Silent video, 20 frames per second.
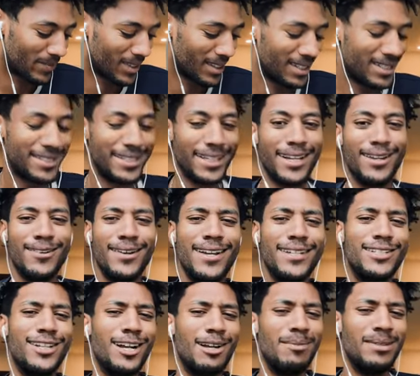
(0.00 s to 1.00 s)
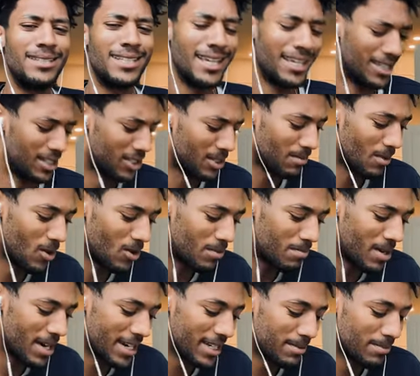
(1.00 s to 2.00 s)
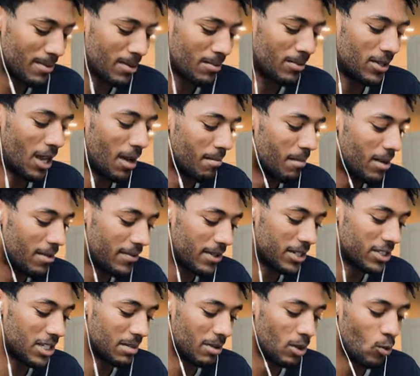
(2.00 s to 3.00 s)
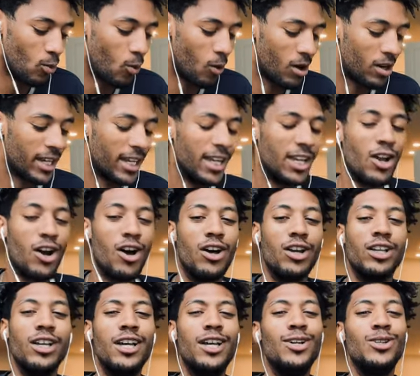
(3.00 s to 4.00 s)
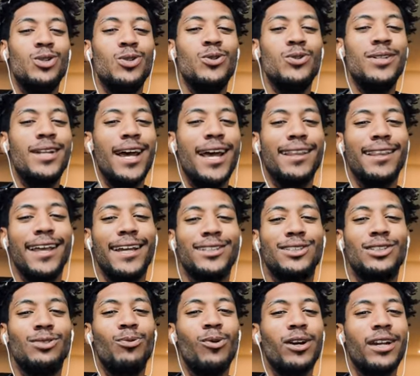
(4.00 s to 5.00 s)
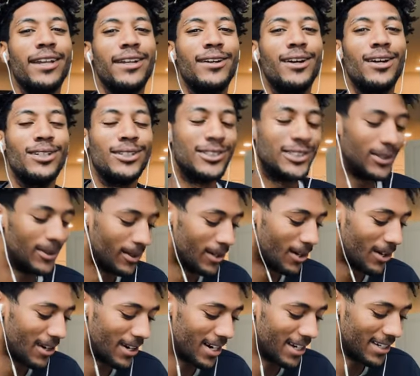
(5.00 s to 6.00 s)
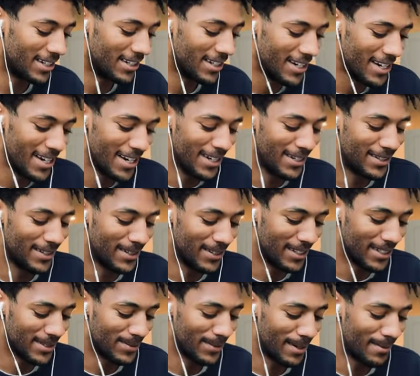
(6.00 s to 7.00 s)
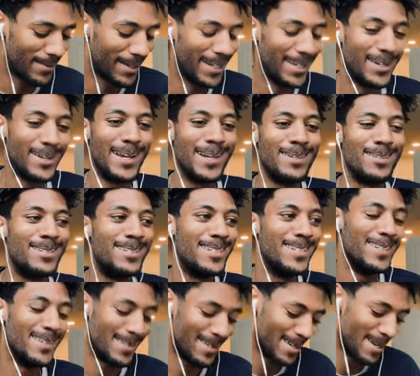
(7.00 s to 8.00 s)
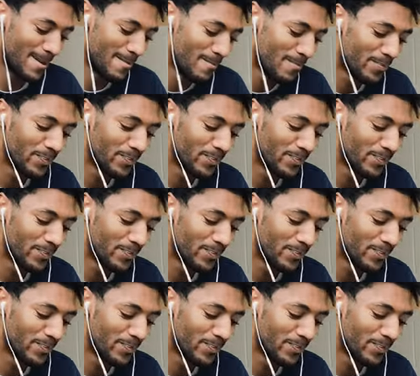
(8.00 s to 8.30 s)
Cigarettes, y'all could be taking smoke breaks, bro, but y'all motherfuckers could be working y'all too, dead Like, working y'all so hard, dude. That's what I'm getting. Your energy, okay?